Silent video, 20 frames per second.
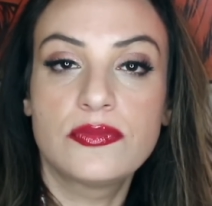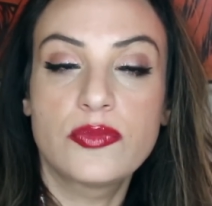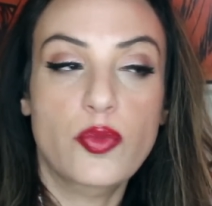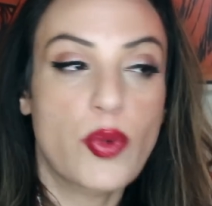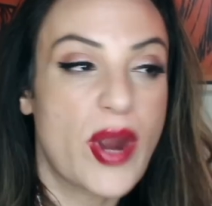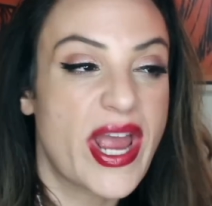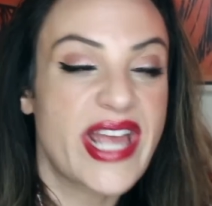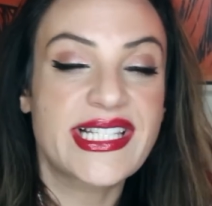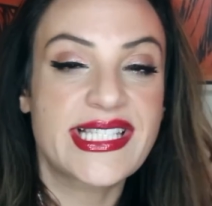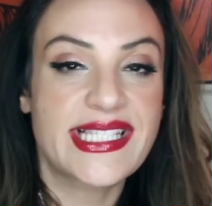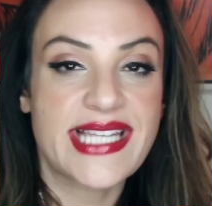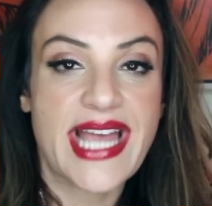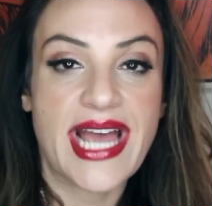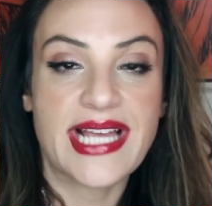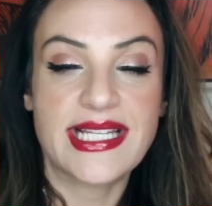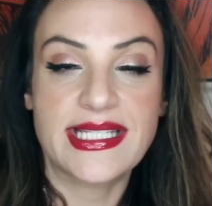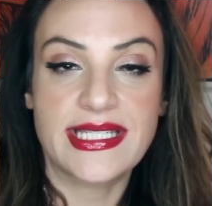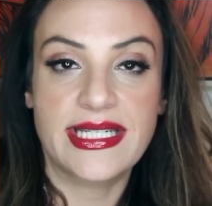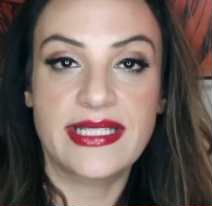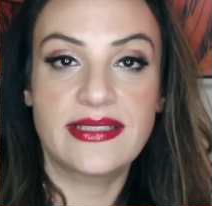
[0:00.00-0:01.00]

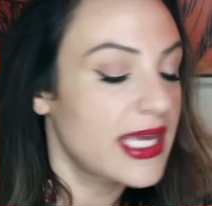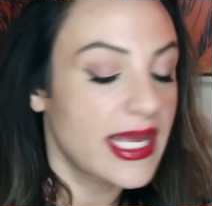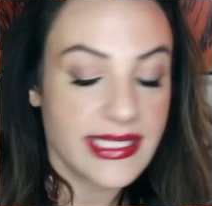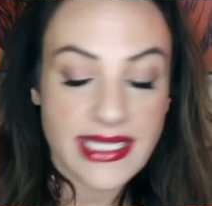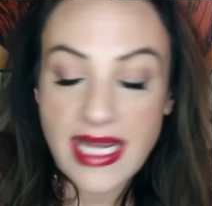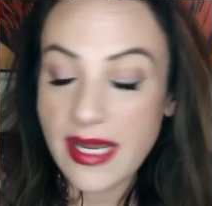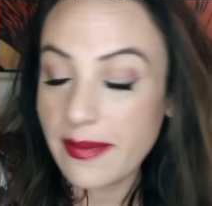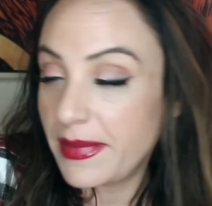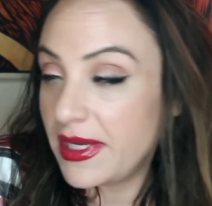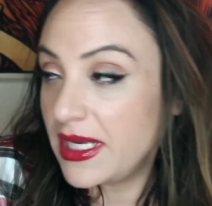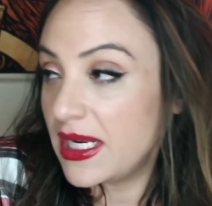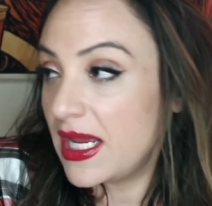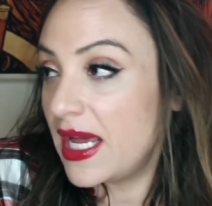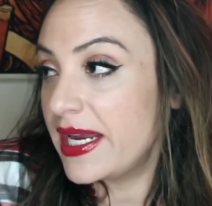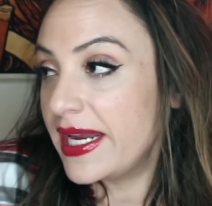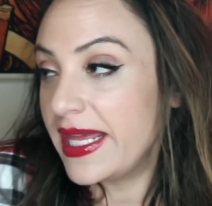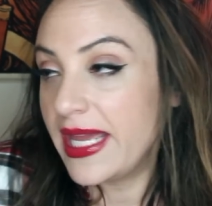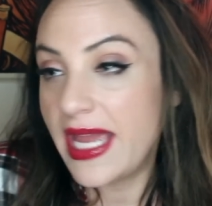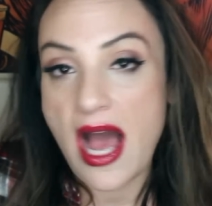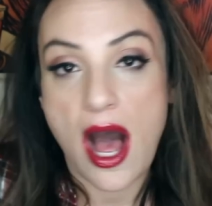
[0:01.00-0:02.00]
Ransacks it. I mean,
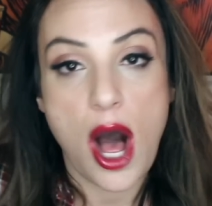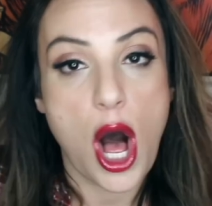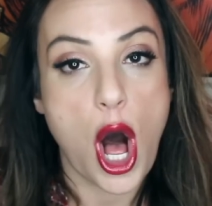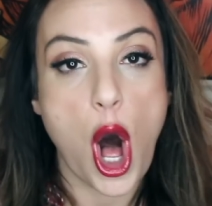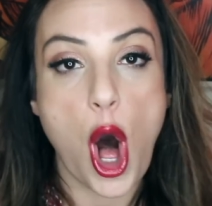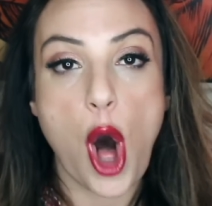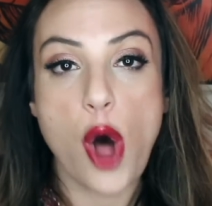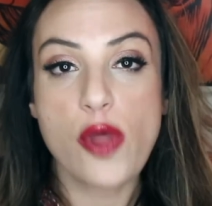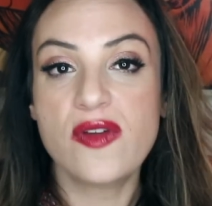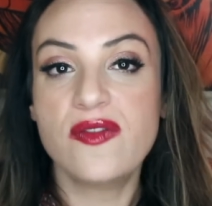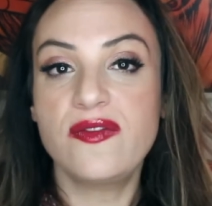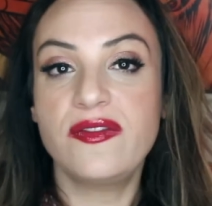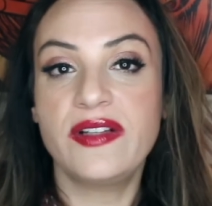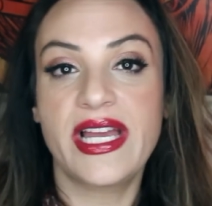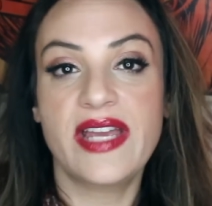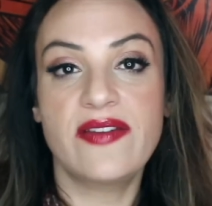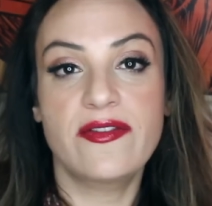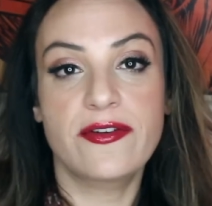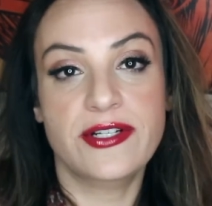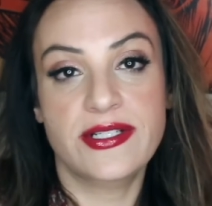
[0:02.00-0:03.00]
honey, all the
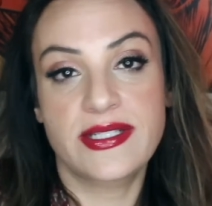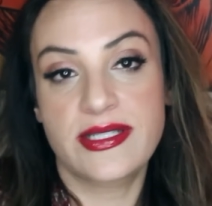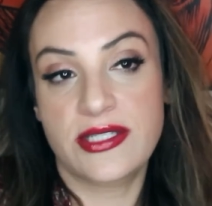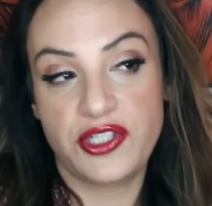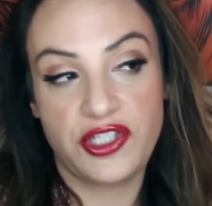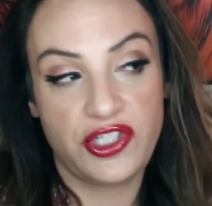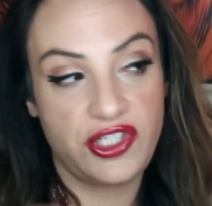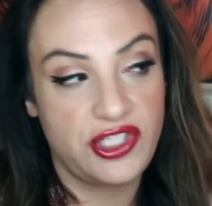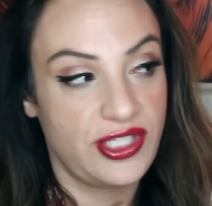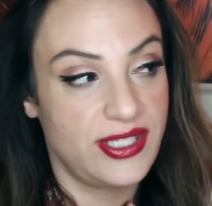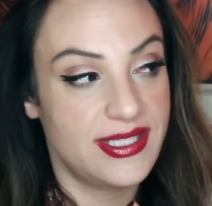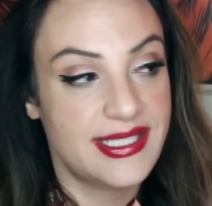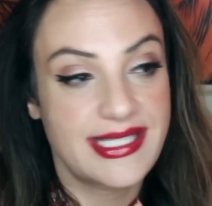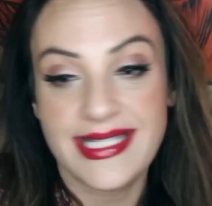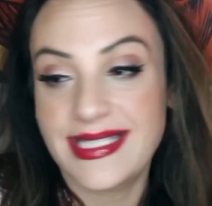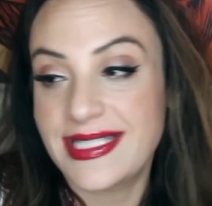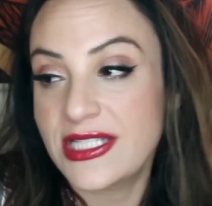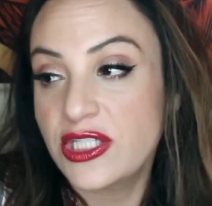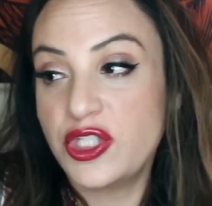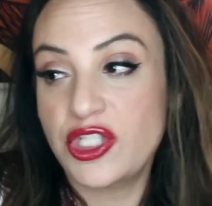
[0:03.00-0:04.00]
flavors
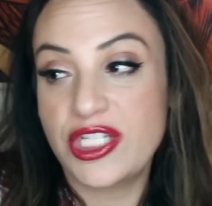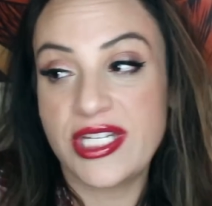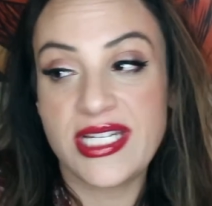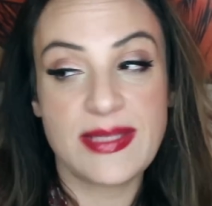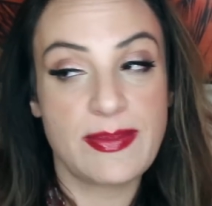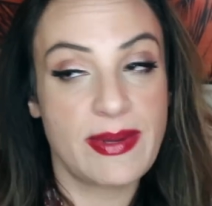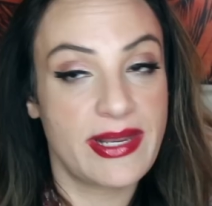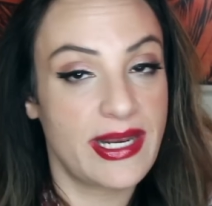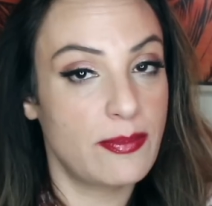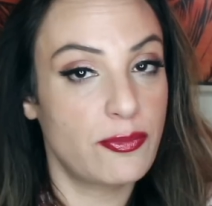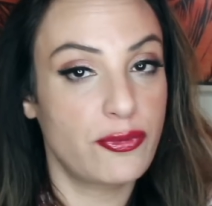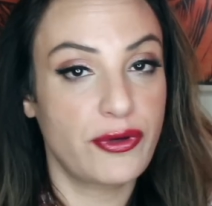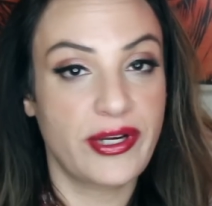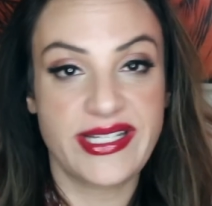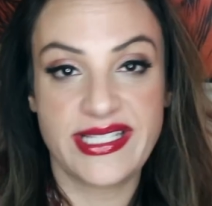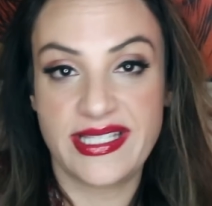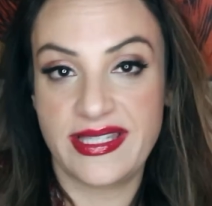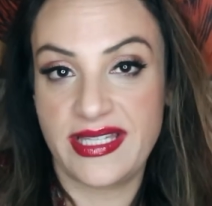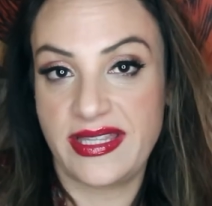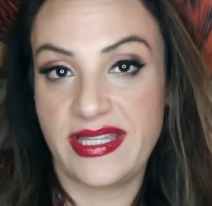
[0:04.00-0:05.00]
since she's been in
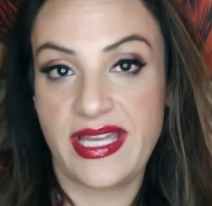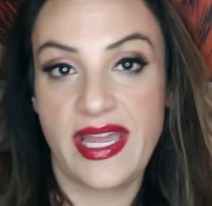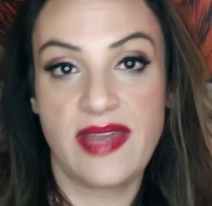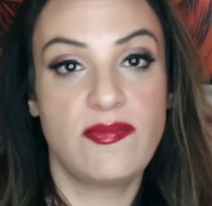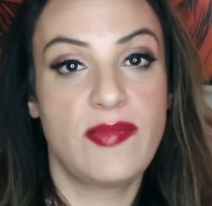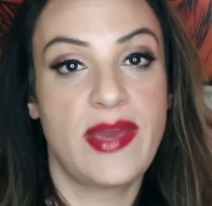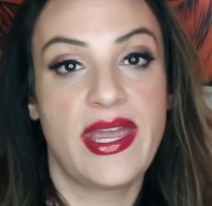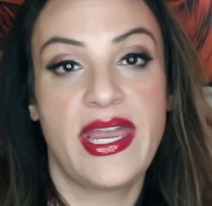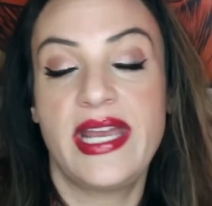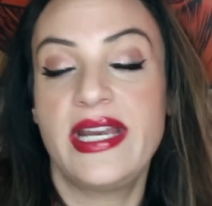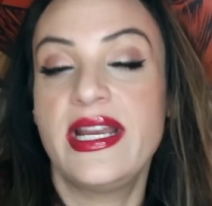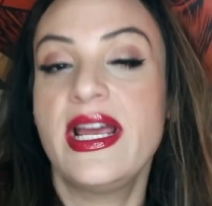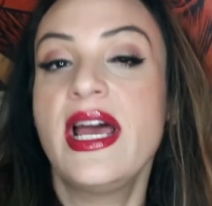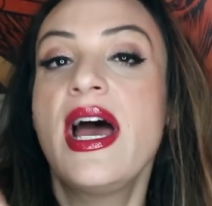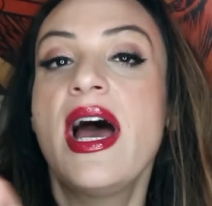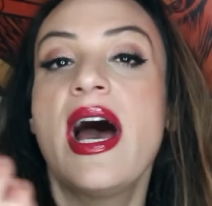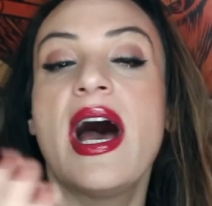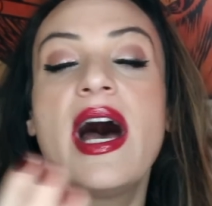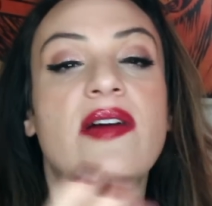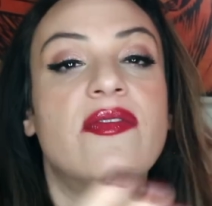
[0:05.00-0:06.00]
prison that they made
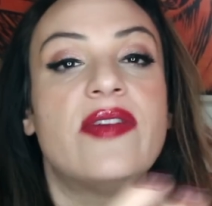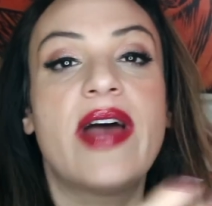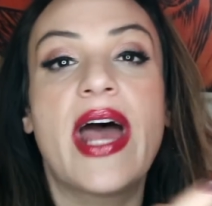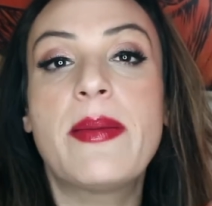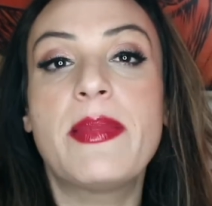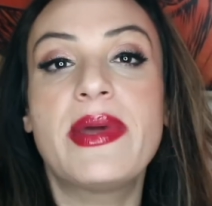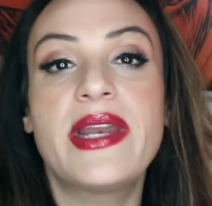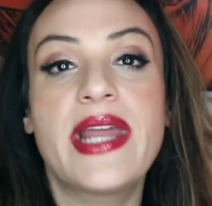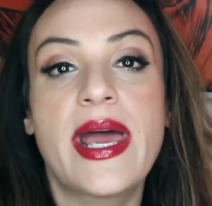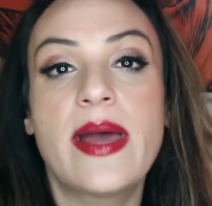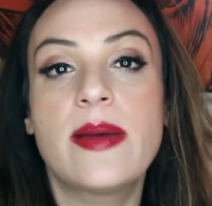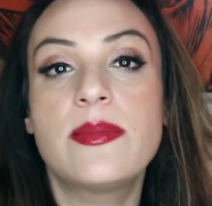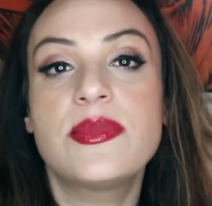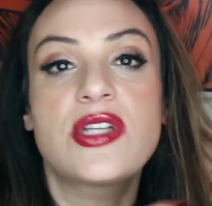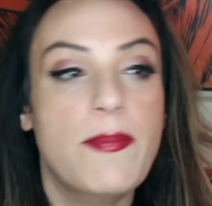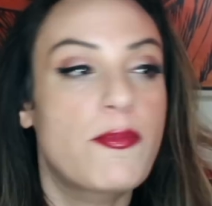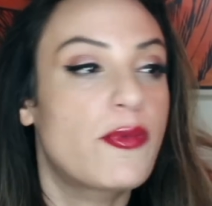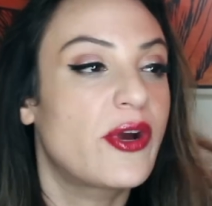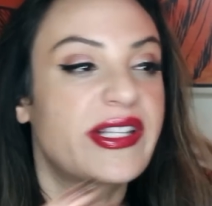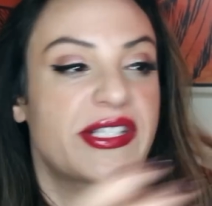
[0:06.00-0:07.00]
of
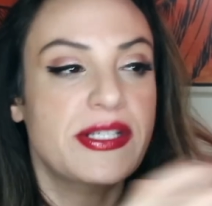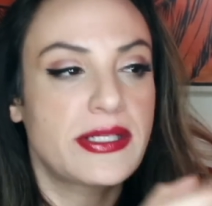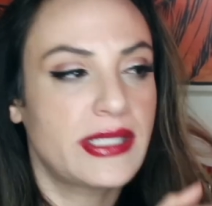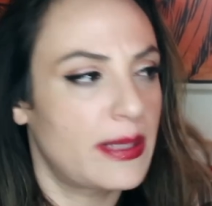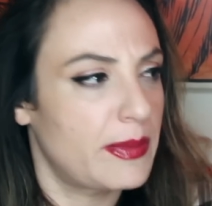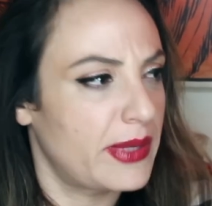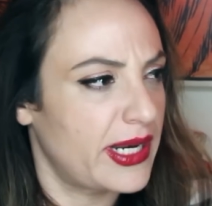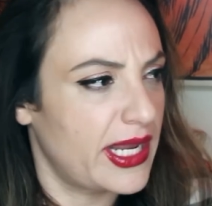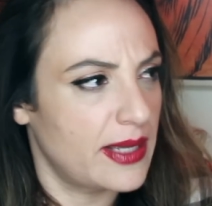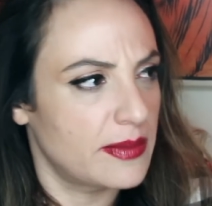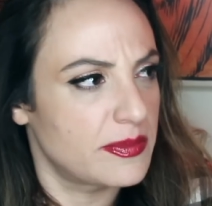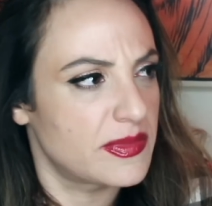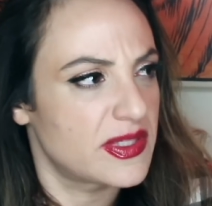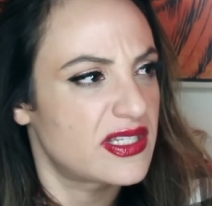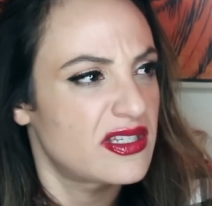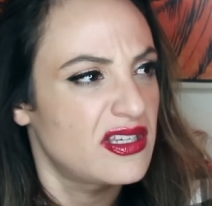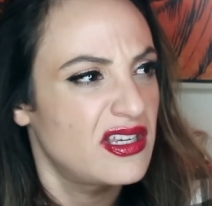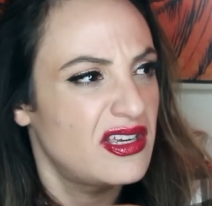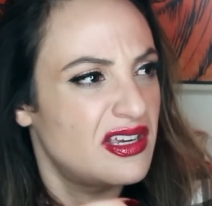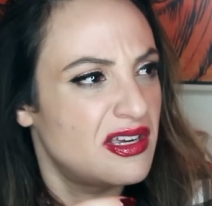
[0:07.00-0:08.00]
M&Ms, pretzel
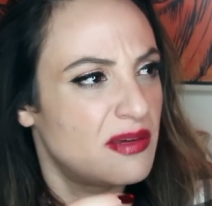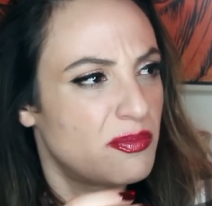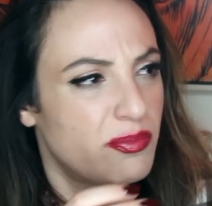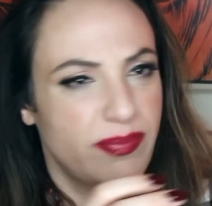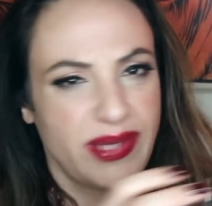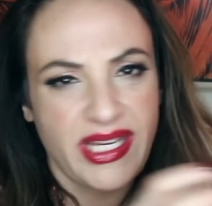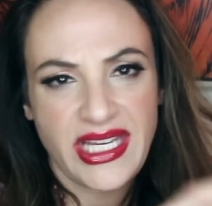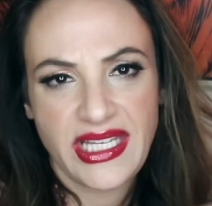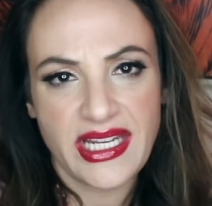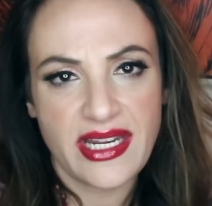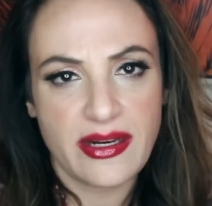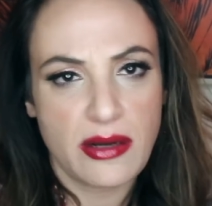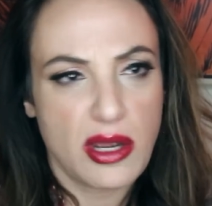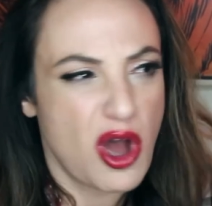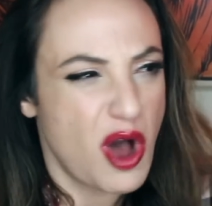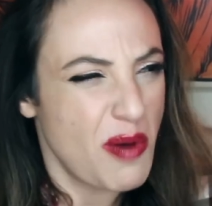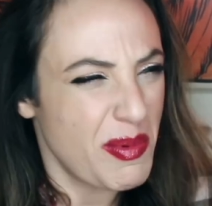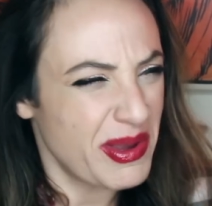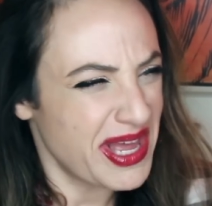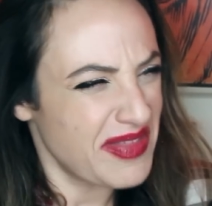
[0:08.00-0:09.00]
M&Ms, peanut,
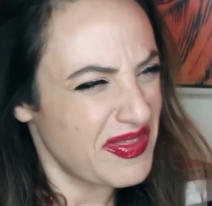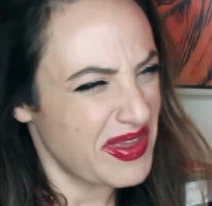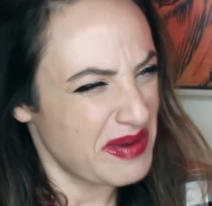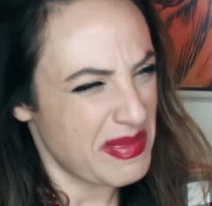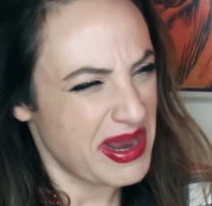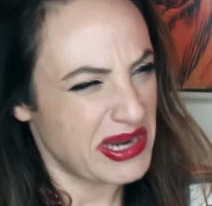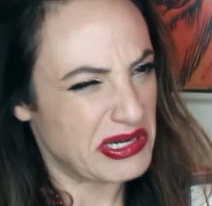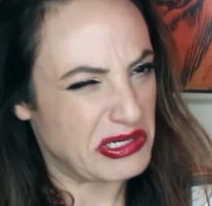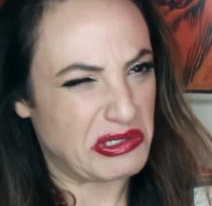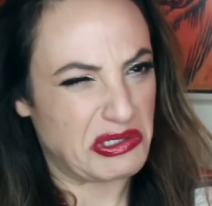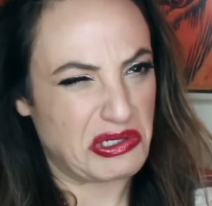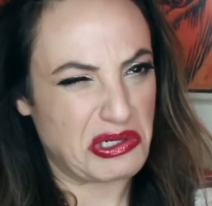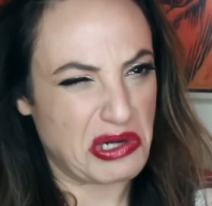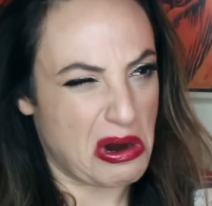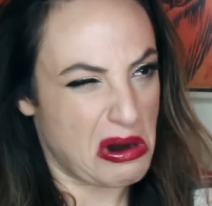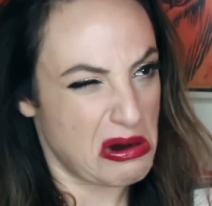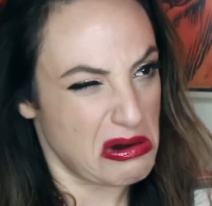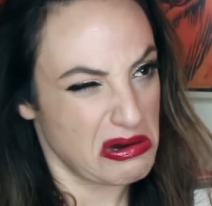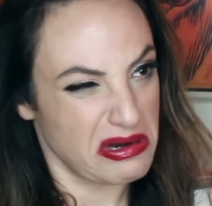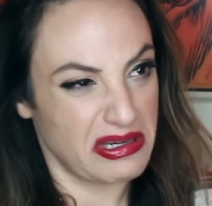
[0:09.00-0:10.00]
oh my God, they made
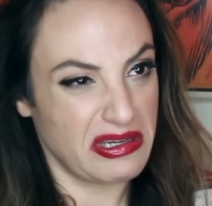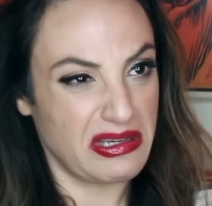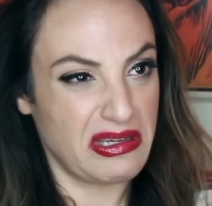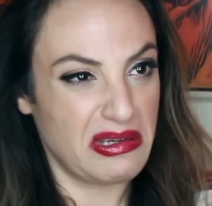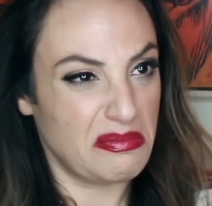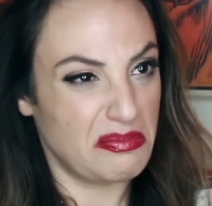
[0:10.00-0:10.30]
dark